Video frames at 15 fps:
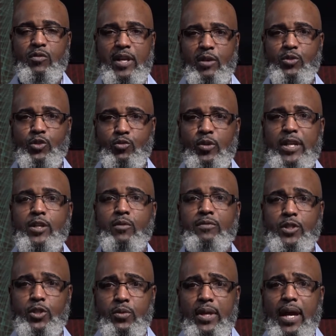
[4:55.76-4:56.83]
was written over
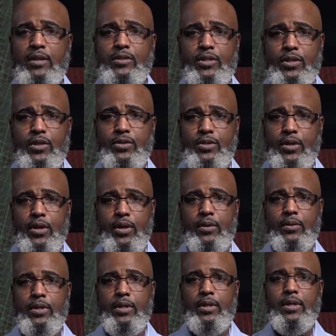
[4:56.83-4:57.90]
2,000 years ago
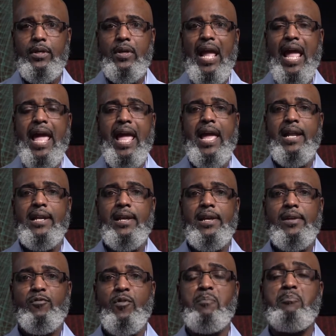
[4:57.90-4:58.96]
and
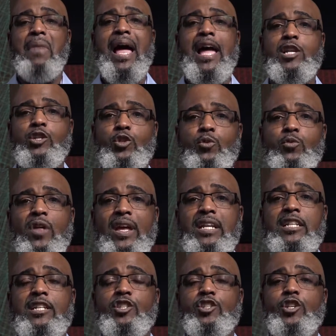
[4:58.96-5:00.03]
remind you that
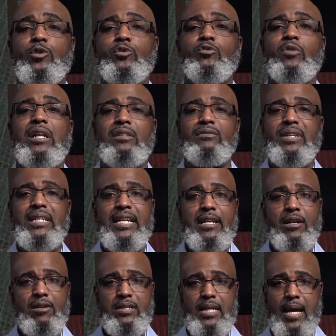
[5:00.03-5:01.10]
it is still relevant in
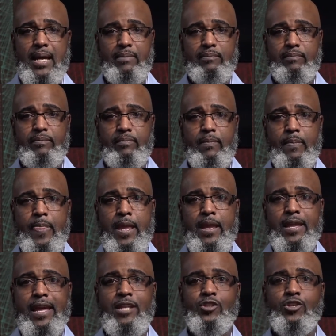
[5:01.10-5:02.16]
our time.
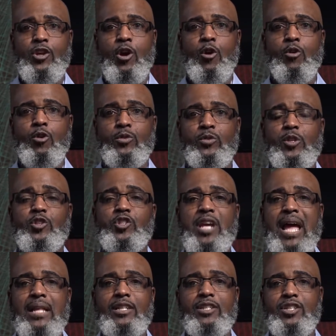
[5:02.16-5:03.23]
And so the
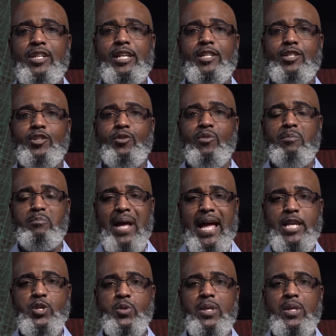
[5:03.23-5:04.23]
challenge is to remind you